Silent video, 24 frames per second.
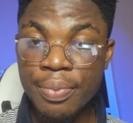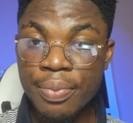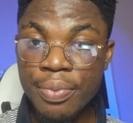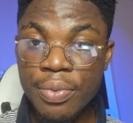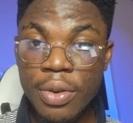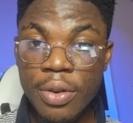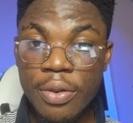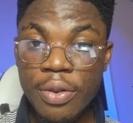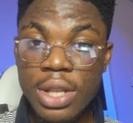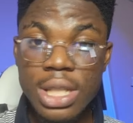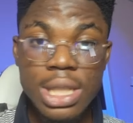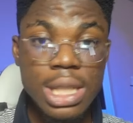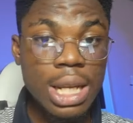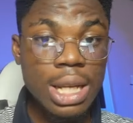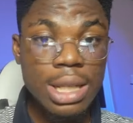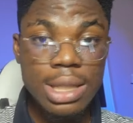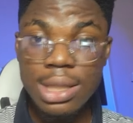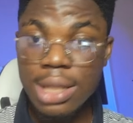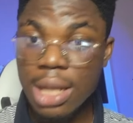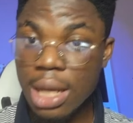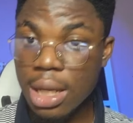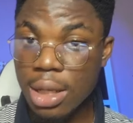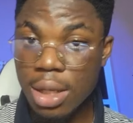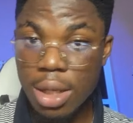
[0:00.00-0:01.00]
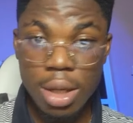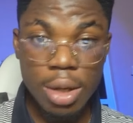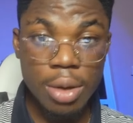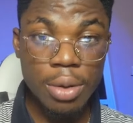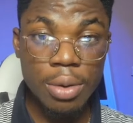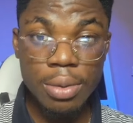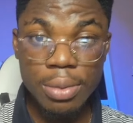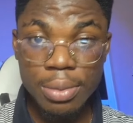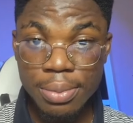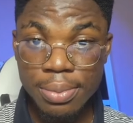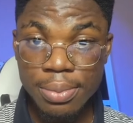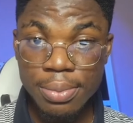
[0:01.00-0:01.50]
faceless channel,
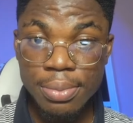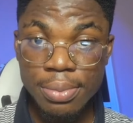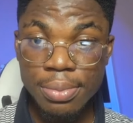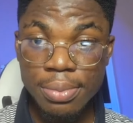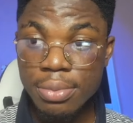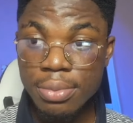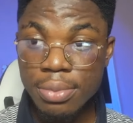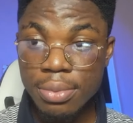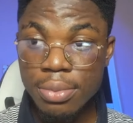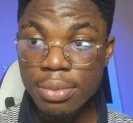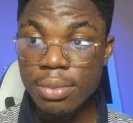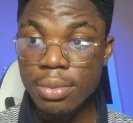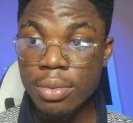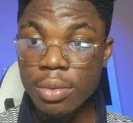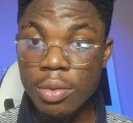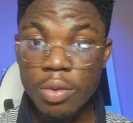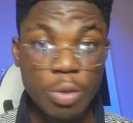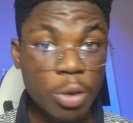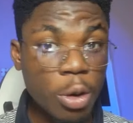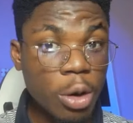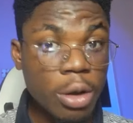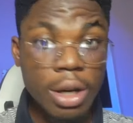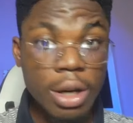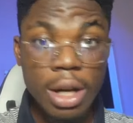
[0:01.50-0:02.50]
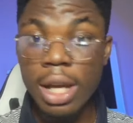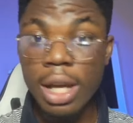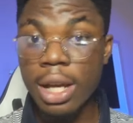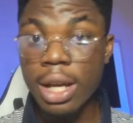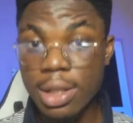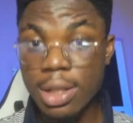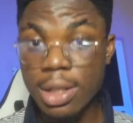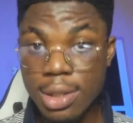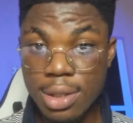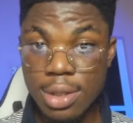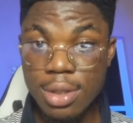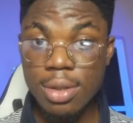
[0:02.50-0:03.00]

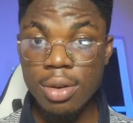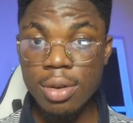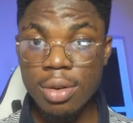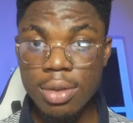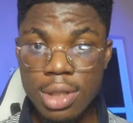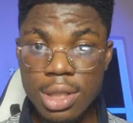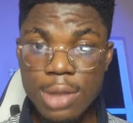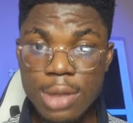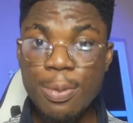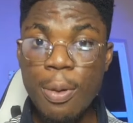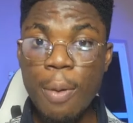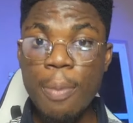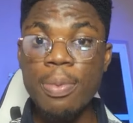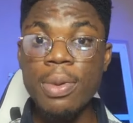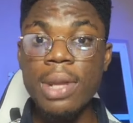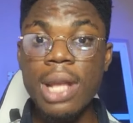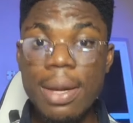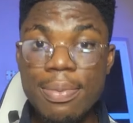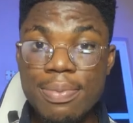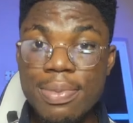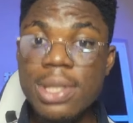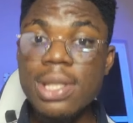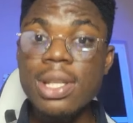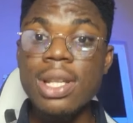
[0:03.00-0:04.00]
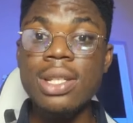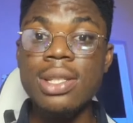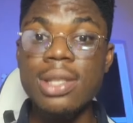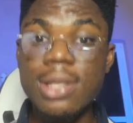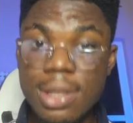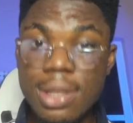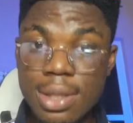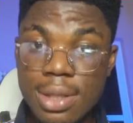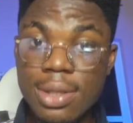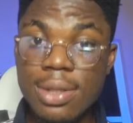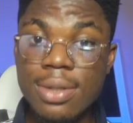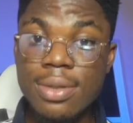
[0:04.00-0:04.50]
Forex, all these popular
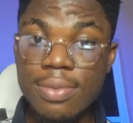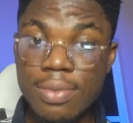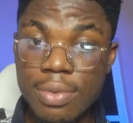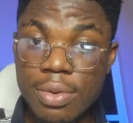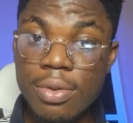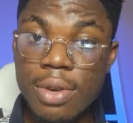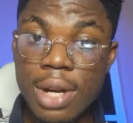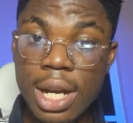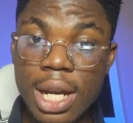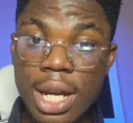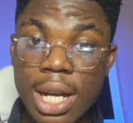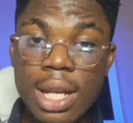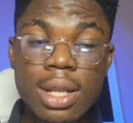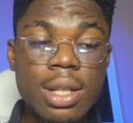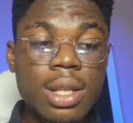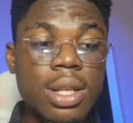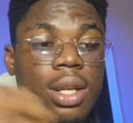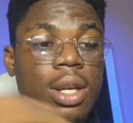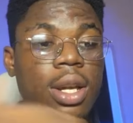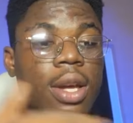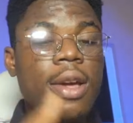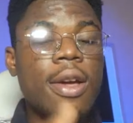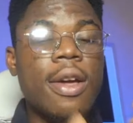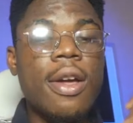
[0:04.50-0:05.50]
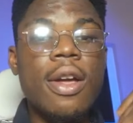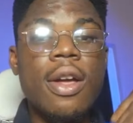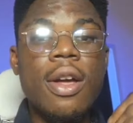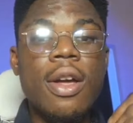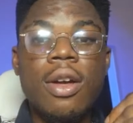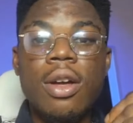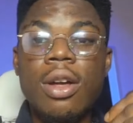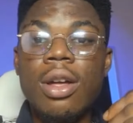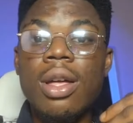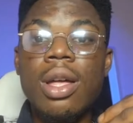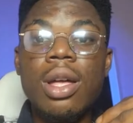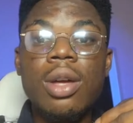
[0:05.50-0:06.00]
businesses, right?
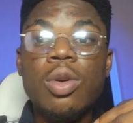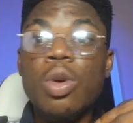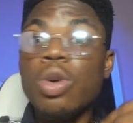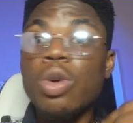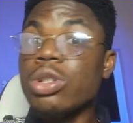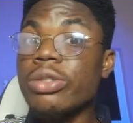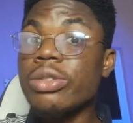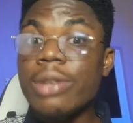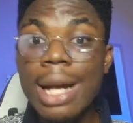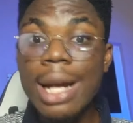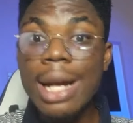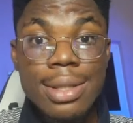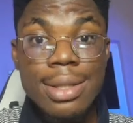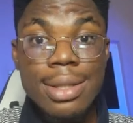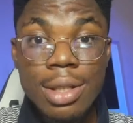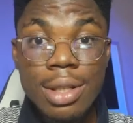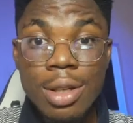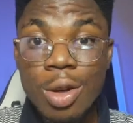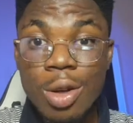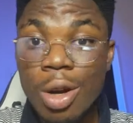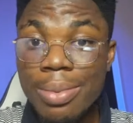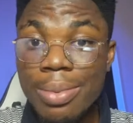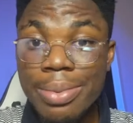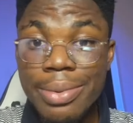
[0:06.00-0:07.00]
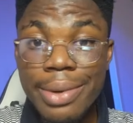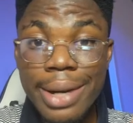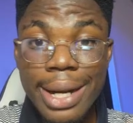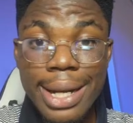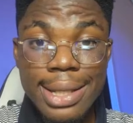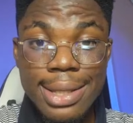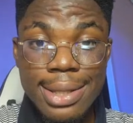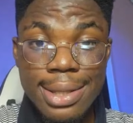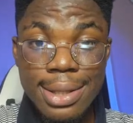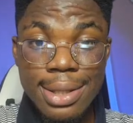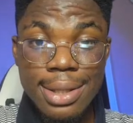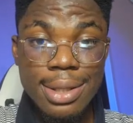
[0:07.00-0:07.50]
Ghostwriting,
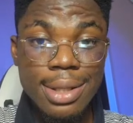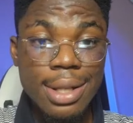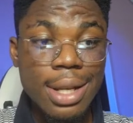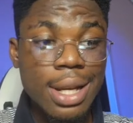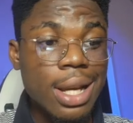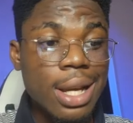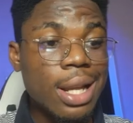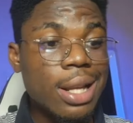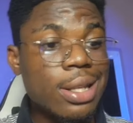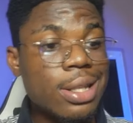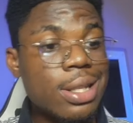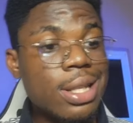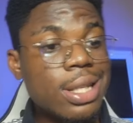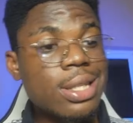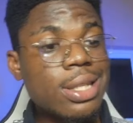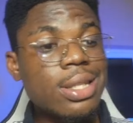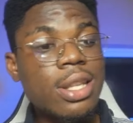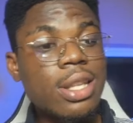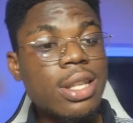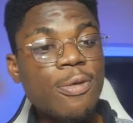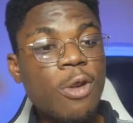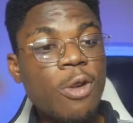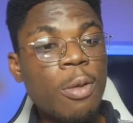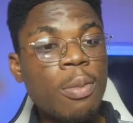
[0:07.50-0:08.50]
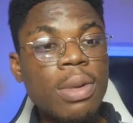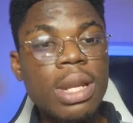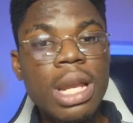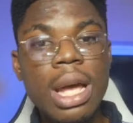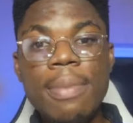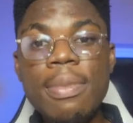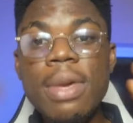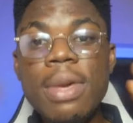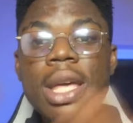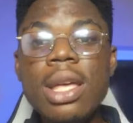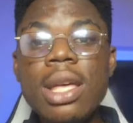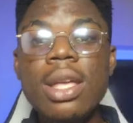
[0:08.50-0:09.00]
copywriting. This is a formula.
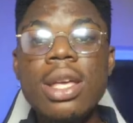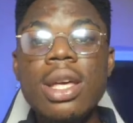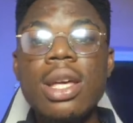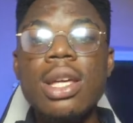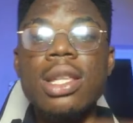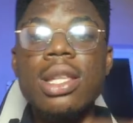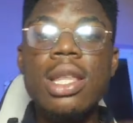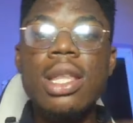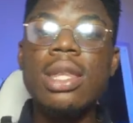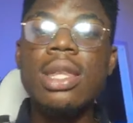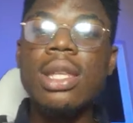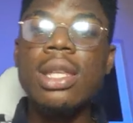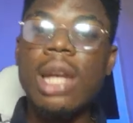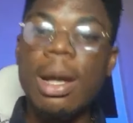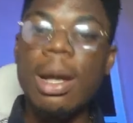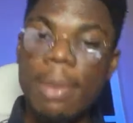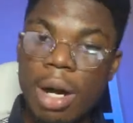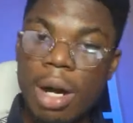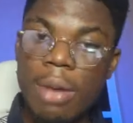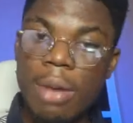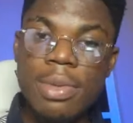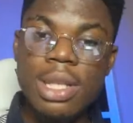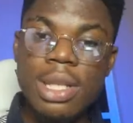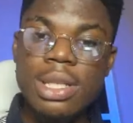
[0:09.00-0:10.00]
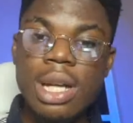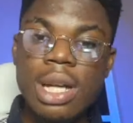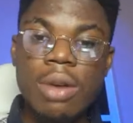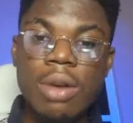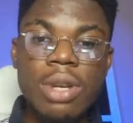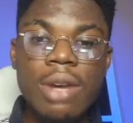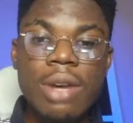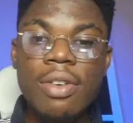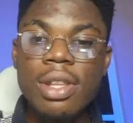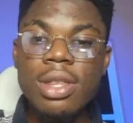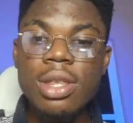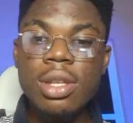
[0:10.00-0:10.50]
The thing about me is I will
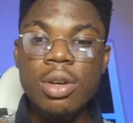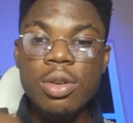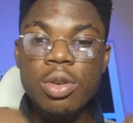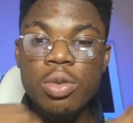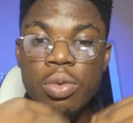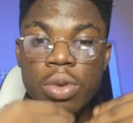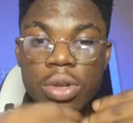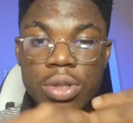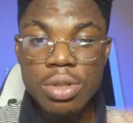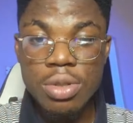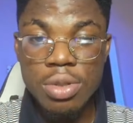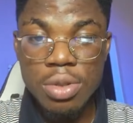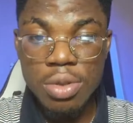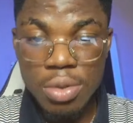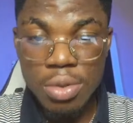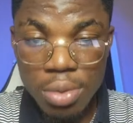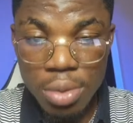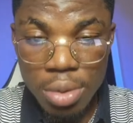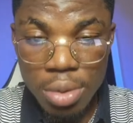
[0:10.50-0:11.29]
never tell you what to do.